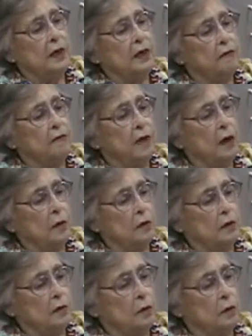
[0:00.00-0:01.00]
than the
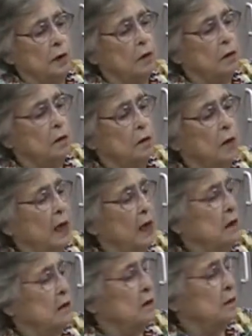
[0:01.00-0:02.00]
flower, so we're gonna
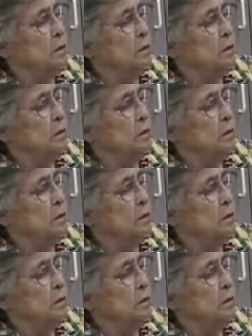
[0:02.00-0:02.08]
make a